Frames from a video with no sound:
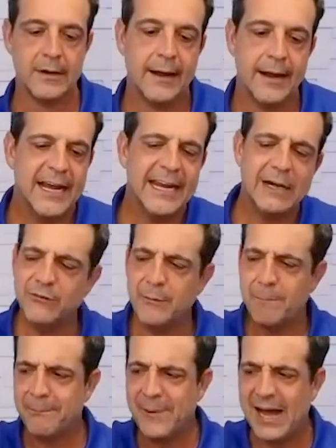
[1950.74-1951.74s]
And it was
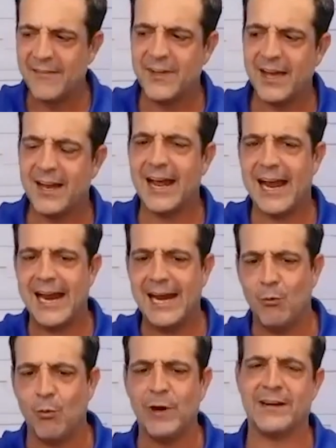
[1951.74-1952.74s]
about that
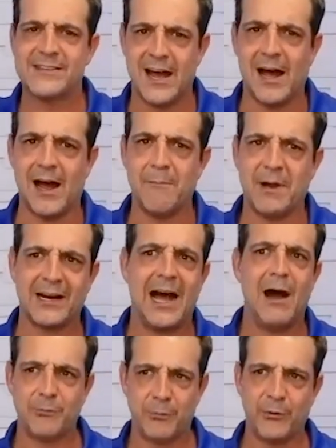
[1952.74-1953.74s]
eight week time, like
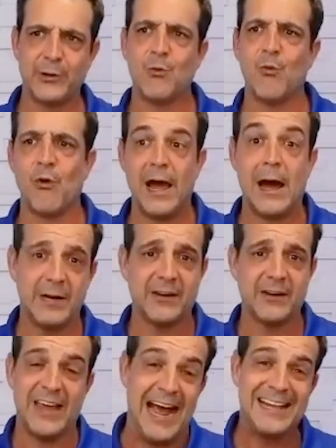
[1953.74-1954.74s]
I was pretty worn out
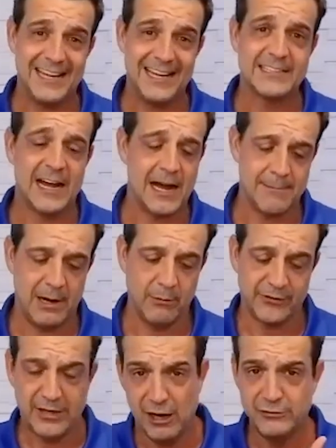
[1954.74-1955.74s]
because at that time I
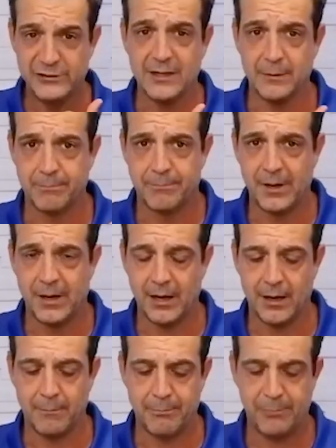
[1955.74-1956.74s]
was coaching a,
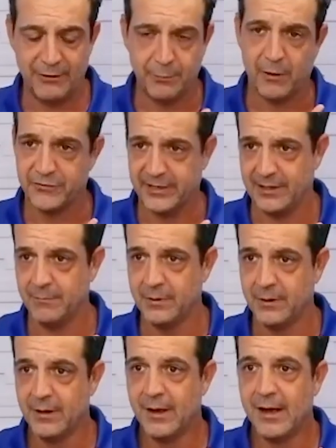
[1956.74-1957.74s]
a baseball team.
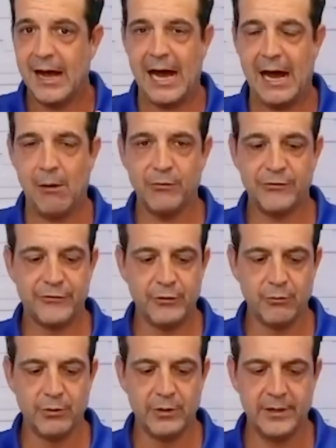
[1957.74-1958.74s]
I was
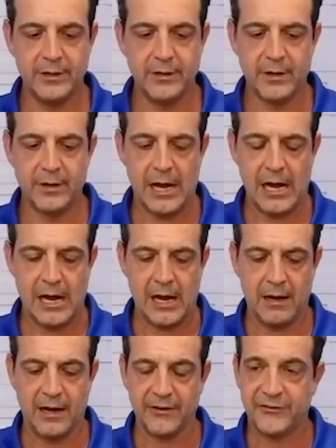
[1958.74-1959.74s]
doing uh,
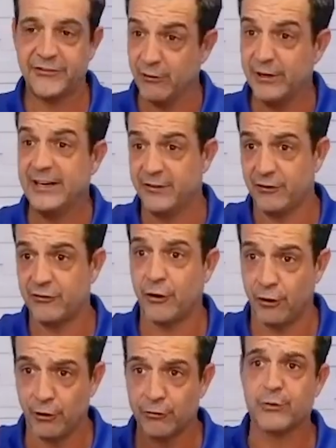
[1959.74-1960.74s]
a series at
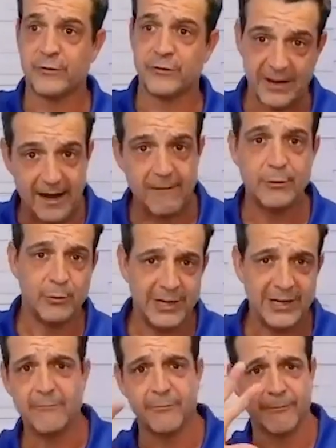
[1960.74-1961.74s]
church, which is every
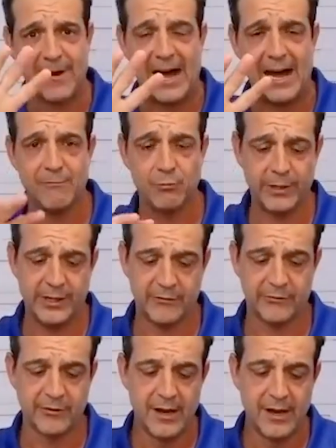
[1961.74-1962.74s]
weekend for five
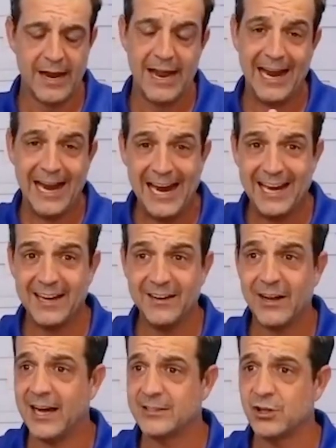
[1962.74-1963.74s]
weeks, and
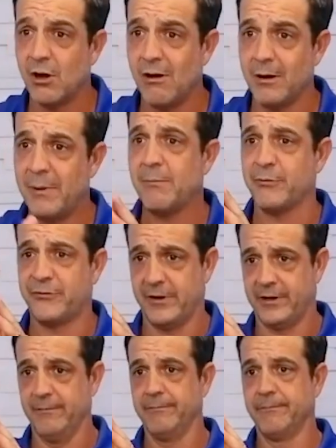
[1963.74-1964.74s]
I taught a Bible
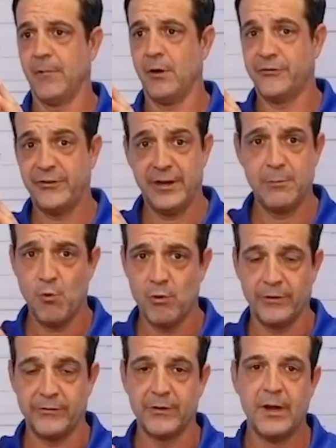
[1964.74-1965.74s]
study on Sunday
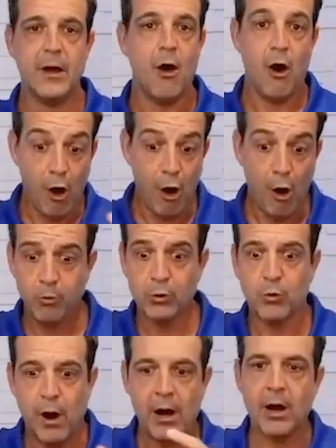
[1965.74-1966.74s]
mornings. All
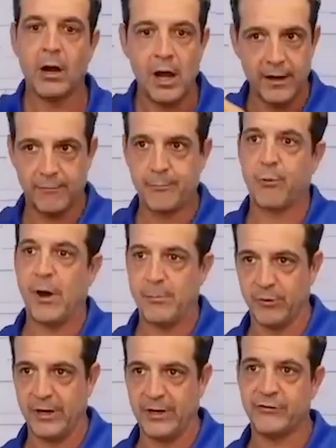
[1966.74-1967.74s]
require a lot of
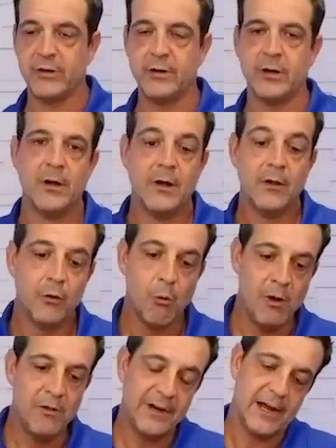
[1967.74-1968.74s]
preparation. The
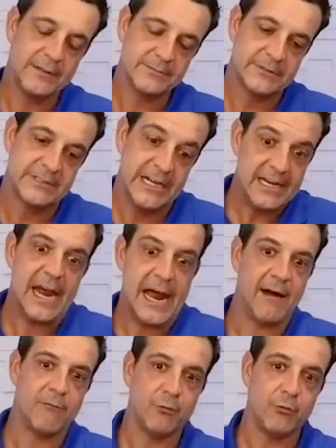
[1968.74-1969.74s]
one thing I didn't
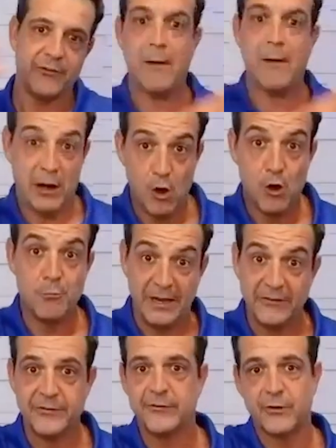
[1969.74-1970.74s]
have, was now my own
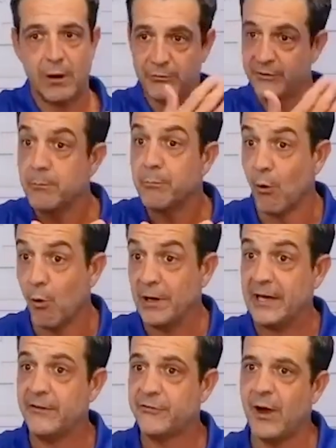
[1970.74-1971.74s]
business, so I was an
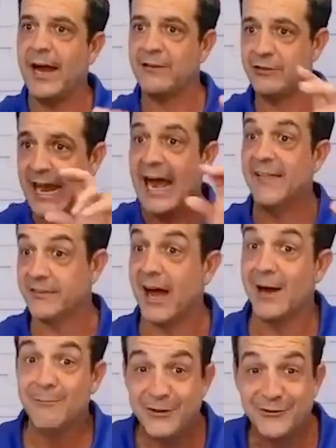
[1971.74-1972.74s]
employee, so I actually had the
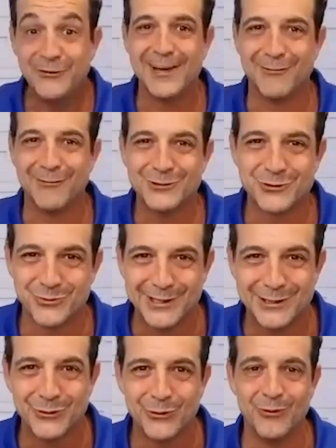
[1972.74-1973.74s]
time to do that, which is really
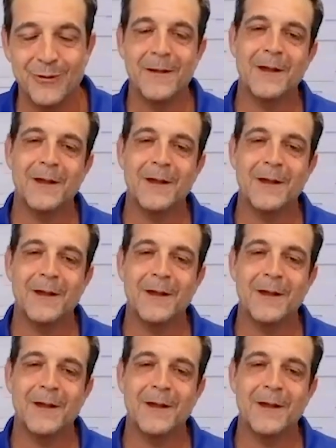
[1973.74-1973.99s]
cool.